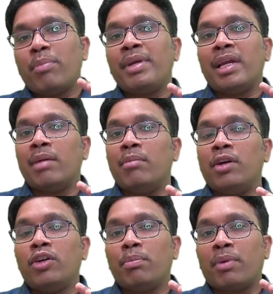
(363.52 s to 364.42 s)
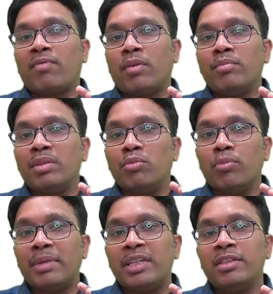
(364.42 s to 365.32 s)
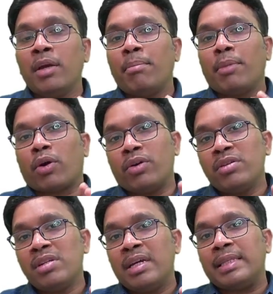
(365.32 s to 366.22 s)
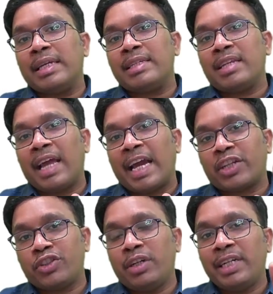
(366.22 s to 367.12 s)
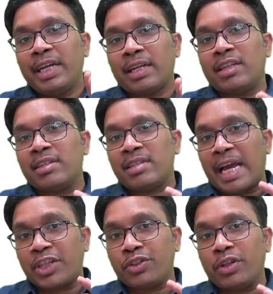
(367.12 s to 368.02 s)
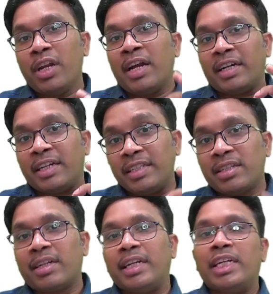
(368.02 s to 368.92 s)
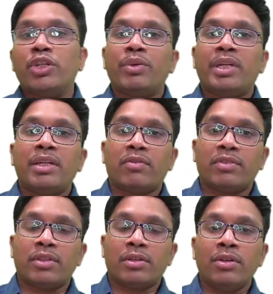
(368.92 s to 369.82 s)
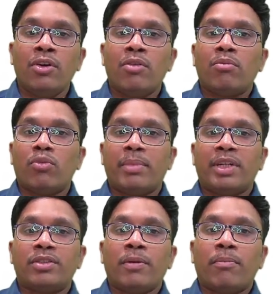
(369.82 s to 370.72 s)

be able to perform the movements because there is an actual tear, there is actual discontinuity of the movements.